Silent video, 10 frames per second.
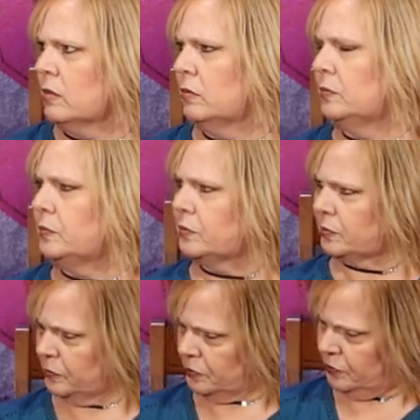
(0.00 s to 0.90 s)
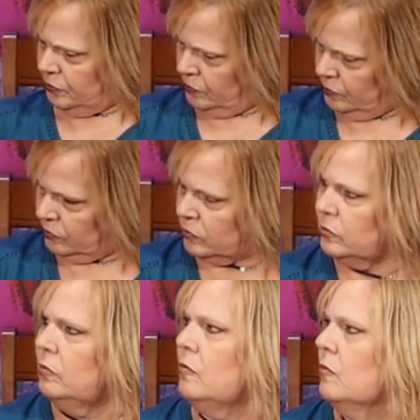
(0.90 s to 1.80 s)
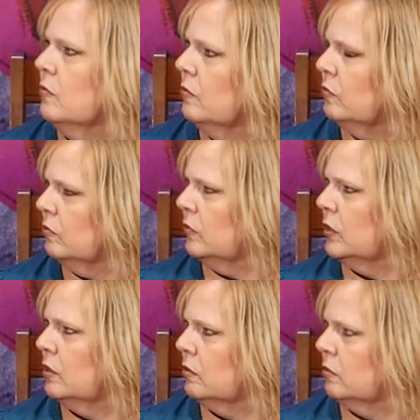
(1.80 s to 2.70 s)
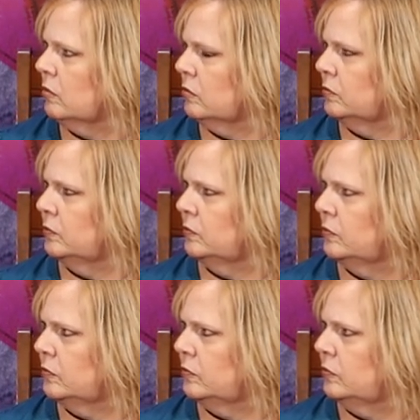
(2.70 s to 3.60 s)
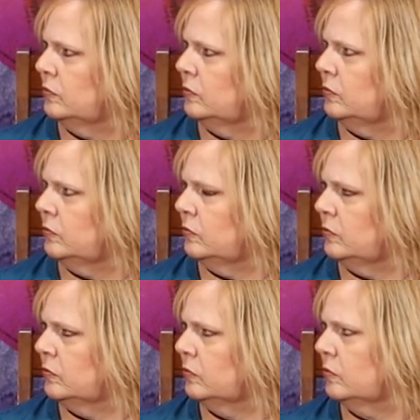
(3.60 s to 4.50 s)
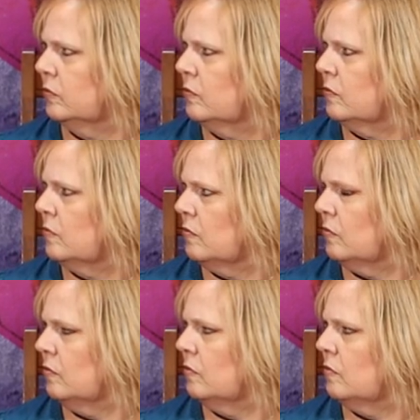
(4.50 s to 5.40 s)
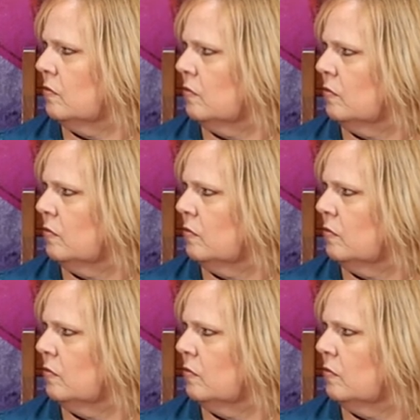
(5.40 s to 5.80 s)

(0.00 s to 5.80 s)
No words are spoken by the person on screen.